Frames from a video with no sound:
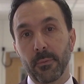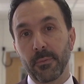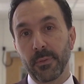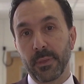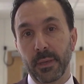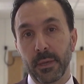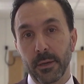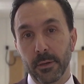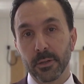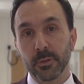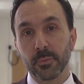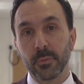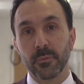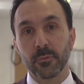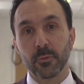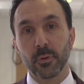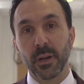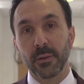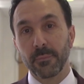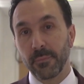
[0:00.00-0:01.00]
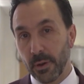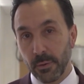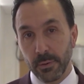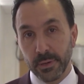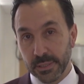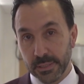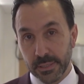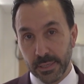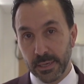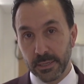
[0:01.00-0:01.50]
Over the years, we've tried
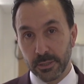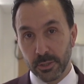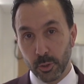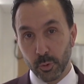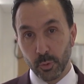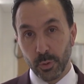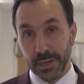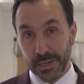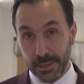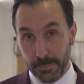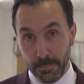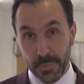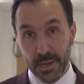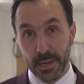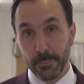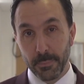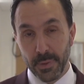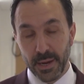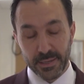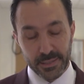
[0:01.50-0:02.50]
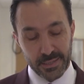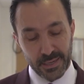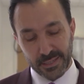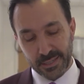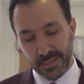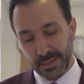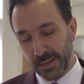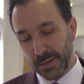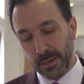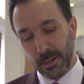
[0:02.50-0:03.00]
various things to try to minimize
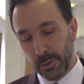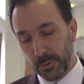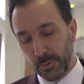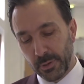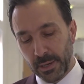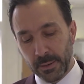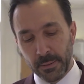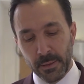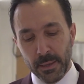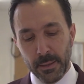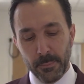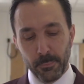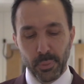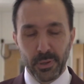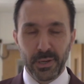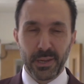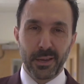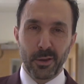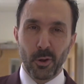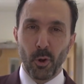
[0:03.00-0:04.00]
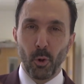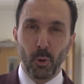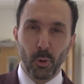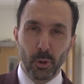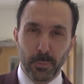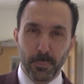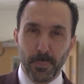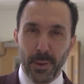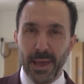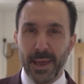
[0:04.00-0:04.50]
this, including putting
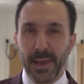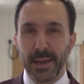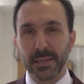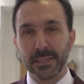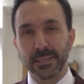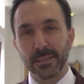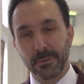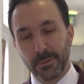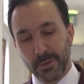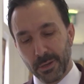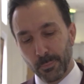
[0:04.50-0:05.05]
cold packs,